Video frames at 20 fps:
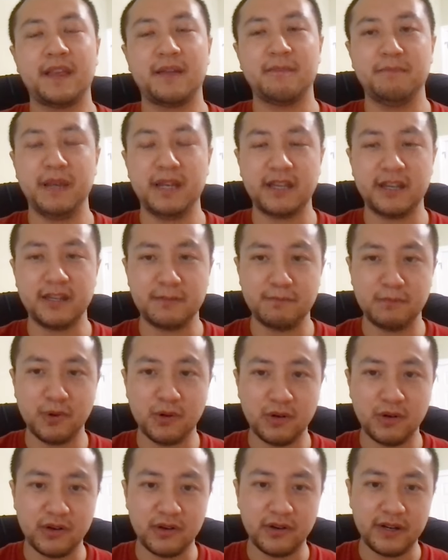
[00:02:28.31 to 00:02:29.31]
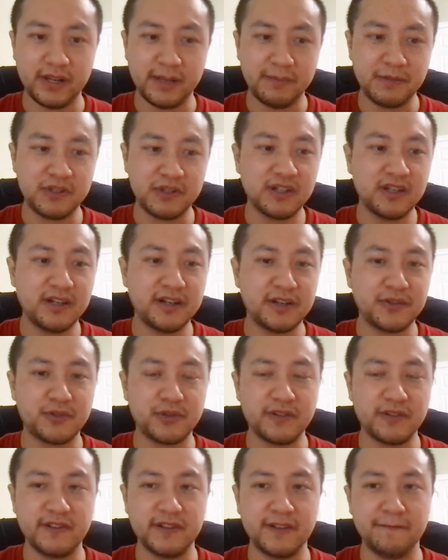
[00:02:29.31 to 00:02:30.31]
make it more a machine learning
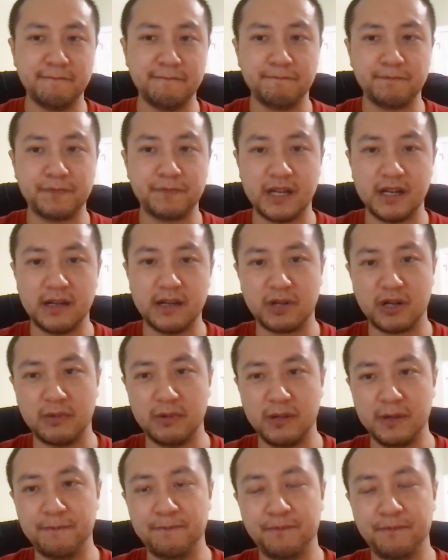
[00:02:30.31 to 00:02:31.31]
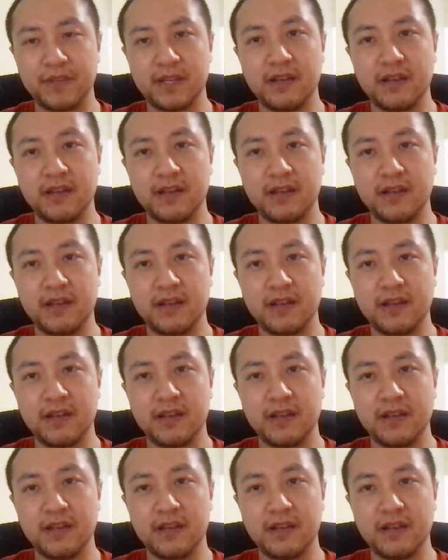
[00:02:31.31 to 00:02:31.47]
driven problem.